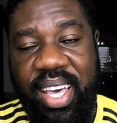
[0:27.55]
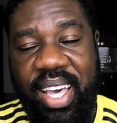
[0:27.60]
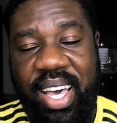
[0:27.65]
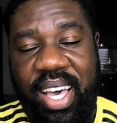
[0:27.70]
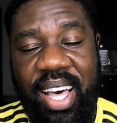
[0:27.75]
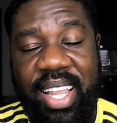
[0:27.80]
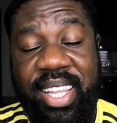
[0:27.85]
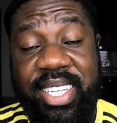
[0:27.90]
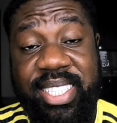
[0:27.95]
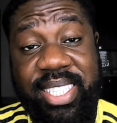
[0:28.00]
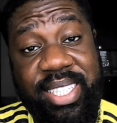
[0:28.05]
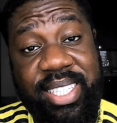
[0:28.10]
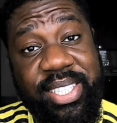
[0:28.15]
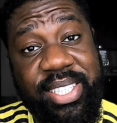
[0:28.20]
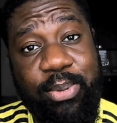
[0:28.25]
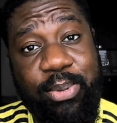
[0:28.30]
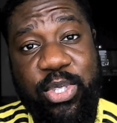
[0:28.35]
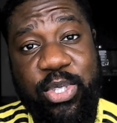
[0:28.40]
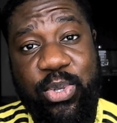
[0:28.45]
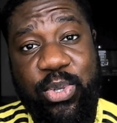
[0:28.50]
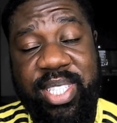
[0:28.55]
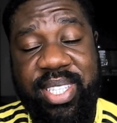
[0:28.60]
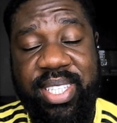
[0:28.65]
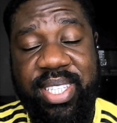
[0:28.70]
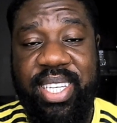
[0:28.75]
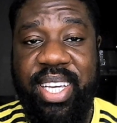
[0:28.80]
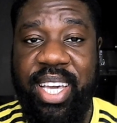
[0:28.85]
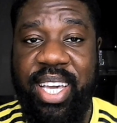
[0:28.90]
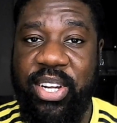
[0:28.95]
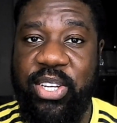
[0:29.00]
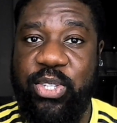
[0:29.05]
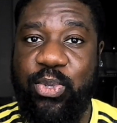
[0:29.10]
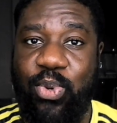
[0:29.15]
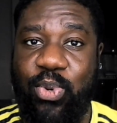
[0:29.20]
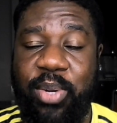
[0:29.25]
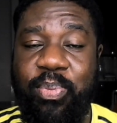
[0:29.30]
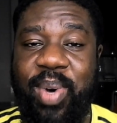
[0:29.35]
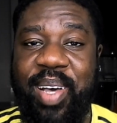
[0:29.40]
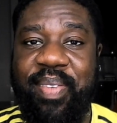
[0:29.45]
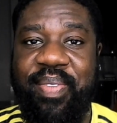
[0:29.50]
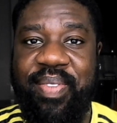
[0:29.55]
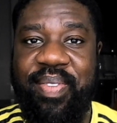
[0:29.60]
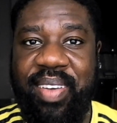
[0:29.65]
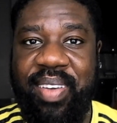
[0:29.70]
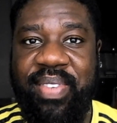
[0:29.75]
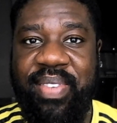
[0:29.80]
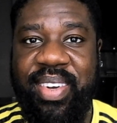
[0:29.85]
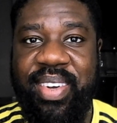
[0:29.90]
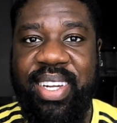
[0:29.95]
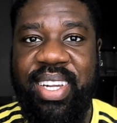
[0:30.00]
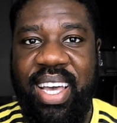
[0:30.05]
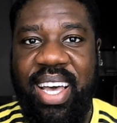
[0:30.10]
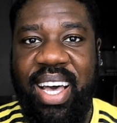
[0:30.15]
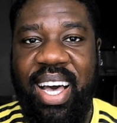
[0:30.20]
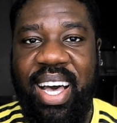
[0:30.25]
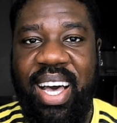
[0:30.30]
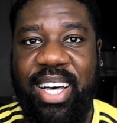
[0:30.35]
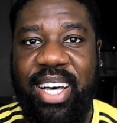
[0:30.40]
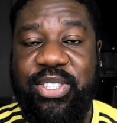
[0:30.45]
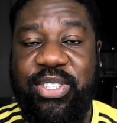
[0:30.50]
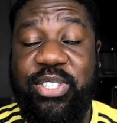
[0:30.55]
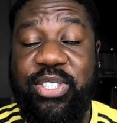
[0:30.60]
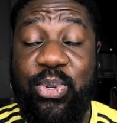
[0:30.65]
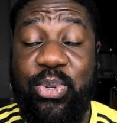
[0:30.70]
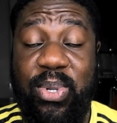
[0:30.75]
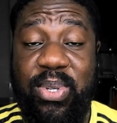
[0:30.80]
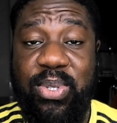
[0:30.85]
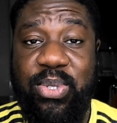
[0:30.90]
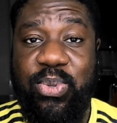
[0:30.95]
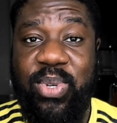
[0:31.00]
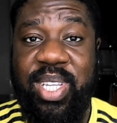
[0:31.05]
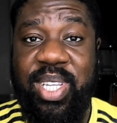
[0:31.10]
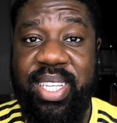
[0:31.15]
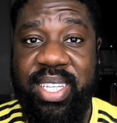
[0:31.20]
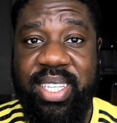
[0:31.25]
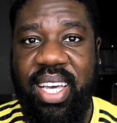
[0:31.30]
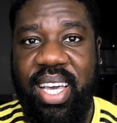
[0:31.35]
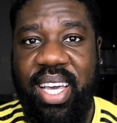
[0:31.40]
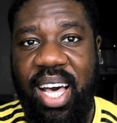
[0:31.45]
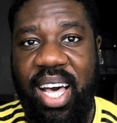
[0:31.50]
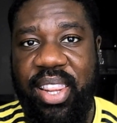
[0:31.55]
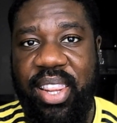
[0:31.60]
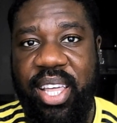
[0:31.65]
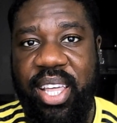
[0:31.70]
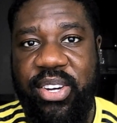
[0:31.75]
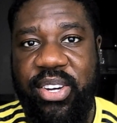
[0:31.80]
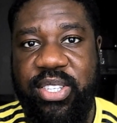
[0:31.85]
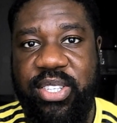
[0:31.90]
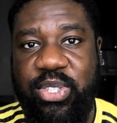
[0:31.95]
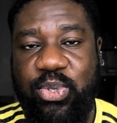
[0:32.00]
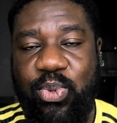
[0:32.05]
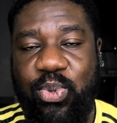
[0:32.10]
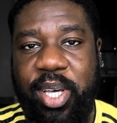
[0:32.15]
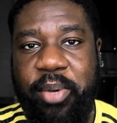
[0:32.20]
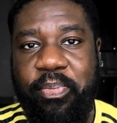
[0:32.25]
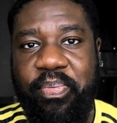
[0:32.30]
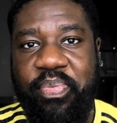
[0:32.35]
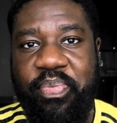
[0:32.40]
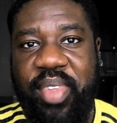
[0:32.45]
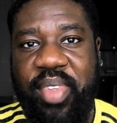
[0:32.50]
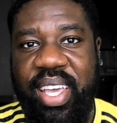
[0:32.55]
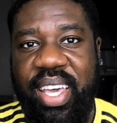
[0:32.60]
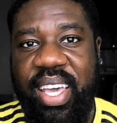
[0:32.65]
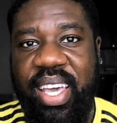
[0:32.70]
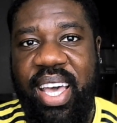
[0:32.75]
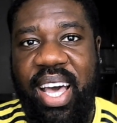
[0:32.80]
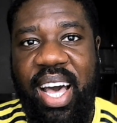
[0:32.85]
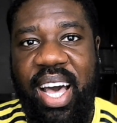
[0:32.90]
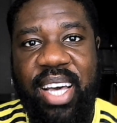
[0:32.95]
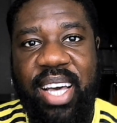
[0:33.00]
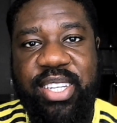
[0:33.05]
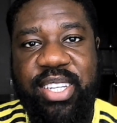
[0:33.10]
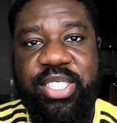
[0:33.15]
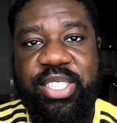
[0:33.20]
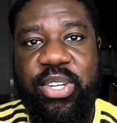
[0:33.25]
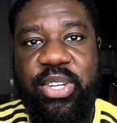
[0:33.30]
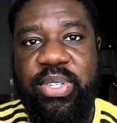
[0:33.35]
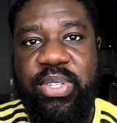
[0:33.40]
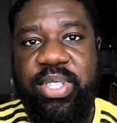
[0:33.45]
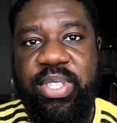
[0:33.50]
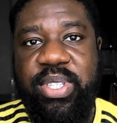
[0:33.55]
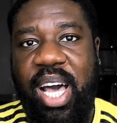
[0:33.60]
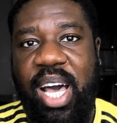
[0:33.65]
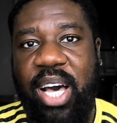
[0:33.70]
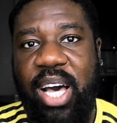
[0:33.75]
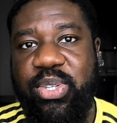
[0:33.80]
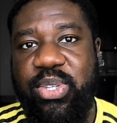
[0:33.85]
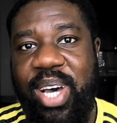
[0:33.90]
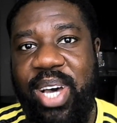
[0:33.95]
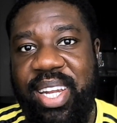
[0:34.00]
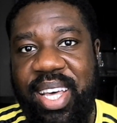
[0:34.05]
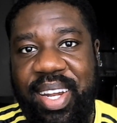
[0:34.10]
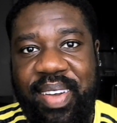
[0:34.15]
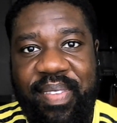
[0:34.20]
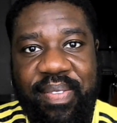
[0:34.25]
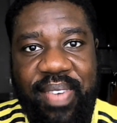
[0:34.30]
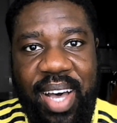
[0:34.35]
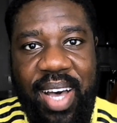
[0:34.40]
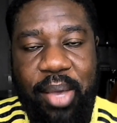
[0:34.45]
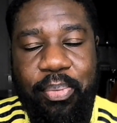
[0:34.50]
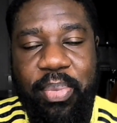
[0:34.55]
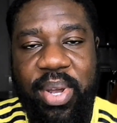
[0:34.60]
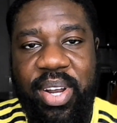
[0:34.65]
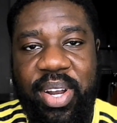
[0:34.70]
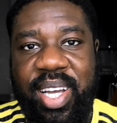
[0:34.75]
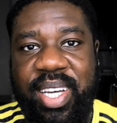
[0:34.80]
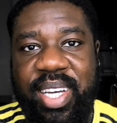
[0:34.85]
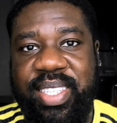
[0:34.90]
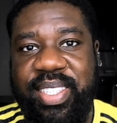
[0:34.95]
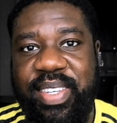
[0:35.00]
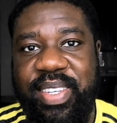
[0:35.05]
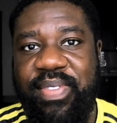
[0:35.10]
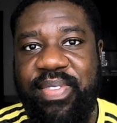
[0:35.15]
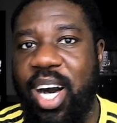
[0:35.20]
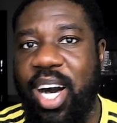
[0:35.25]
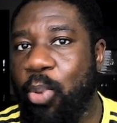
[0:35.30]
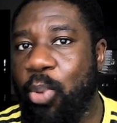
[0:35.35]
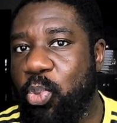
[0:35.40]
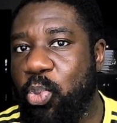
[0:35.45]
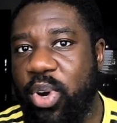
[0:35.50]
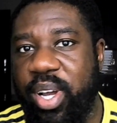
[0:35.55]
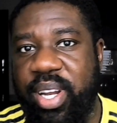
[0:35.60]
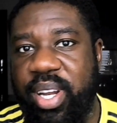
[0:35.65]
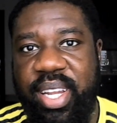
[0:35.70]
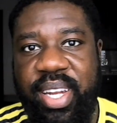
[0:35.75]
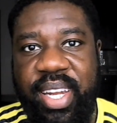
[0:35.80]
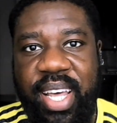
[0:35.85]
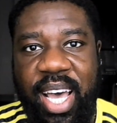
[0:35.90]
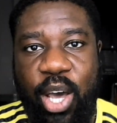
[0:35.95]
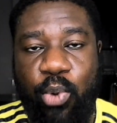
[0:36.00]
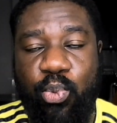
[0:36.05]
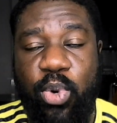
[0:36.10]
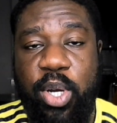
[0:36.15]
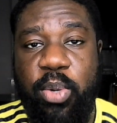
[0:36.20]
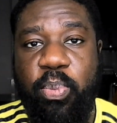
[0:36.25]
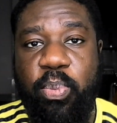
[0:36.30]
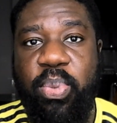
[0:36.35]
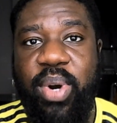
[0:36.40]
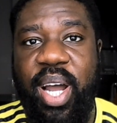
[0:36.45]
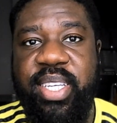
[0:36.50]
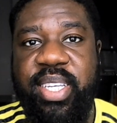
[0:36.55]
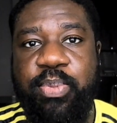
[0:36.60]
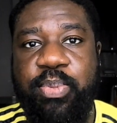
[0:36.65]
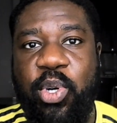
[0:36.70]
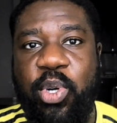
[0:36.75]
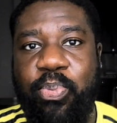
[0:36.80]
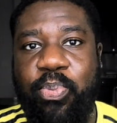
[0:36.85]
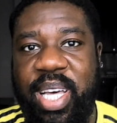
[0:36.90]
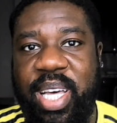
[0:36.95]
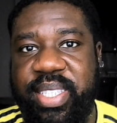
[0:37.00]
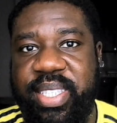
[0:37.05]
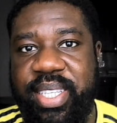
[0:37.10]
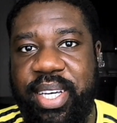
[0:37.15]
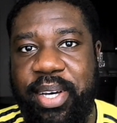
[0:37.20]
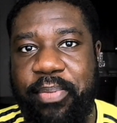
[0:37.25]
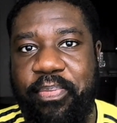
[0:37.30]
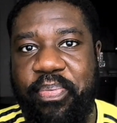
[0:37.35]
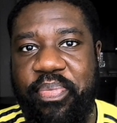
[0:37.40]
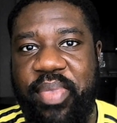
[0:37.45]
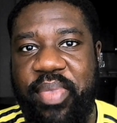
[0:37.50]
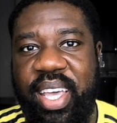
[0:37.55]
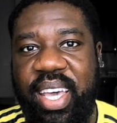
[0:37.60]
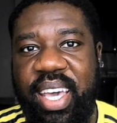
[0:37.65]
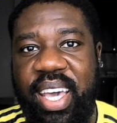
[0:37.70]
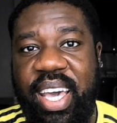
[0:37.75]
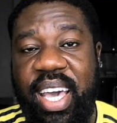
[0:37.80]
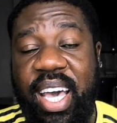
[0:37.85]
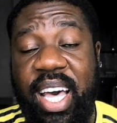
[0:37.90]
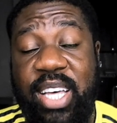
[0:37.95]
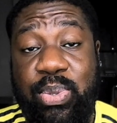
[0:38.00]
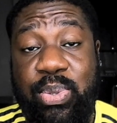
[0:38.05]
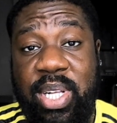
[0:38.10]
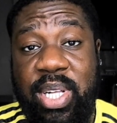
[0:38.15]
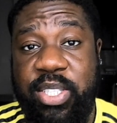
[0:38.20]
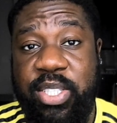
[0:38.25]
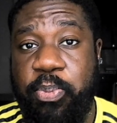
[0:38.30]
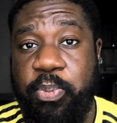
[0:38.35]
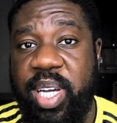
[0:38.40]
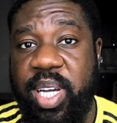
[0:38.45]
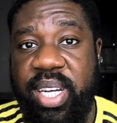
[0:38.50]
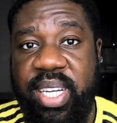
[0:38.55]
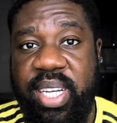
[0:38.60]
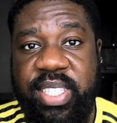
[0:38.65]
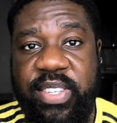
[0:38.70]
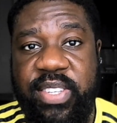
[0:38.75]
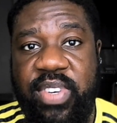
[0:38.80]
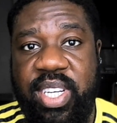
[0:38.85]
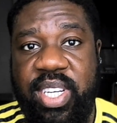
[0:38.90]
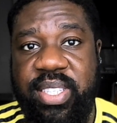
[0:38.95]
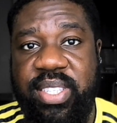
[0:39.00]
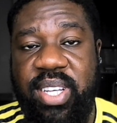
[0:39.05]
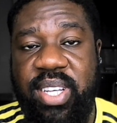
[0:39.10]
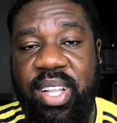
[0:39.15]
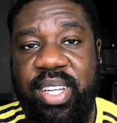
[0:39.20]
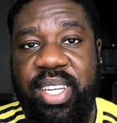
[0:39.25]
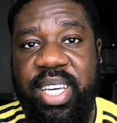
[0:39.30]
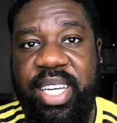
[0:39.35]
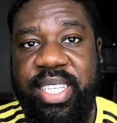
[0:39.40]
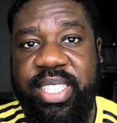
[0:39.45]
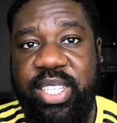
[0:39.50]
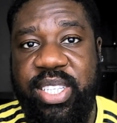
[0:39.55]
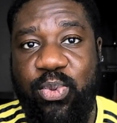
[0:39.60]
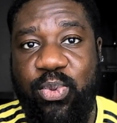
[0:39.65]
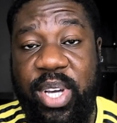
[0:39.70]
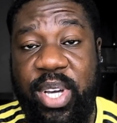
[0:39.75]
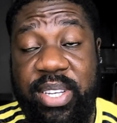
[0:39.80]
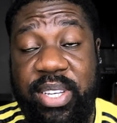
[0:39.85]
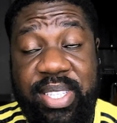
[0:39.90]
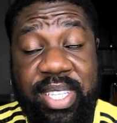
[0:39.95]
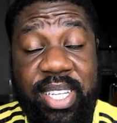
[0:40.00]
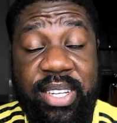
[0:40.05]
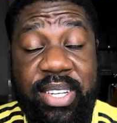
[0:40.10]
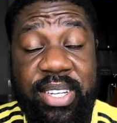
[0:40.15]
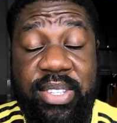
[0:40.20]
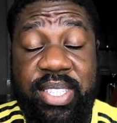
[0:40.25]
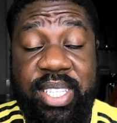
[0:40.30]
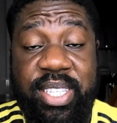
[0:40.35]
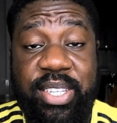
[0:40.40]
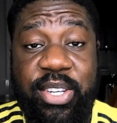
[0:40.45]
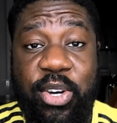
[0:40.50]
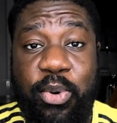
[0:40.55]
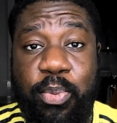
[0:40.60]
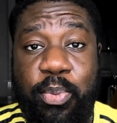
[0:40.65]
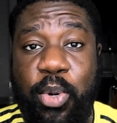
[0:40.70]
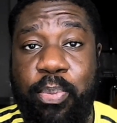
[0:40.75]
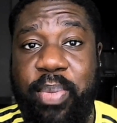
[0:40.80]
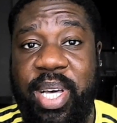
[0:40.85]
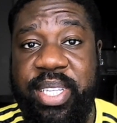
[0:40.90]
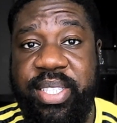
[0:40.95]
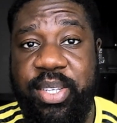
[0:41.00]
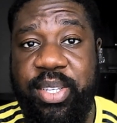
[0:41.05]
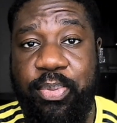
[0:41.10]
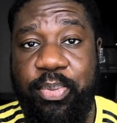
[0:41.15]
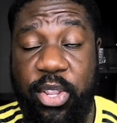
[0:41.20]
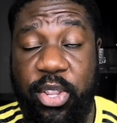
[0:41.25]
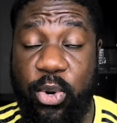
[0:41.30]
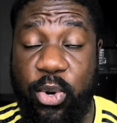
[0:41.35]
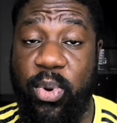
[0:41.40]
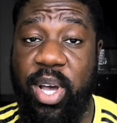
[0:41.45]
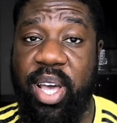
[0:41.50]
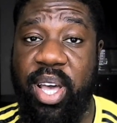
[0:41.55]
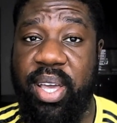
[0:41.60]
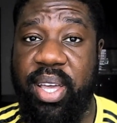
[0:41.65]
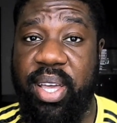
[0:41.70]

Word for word: Uh, the TTM squeeze indicator is one of my favorite uh, tools within, I Thinkorswim. Uh, it shows you how to identify periods of upward and downward price momentum, as well as periods of consolidation where there's little to no momentum either way.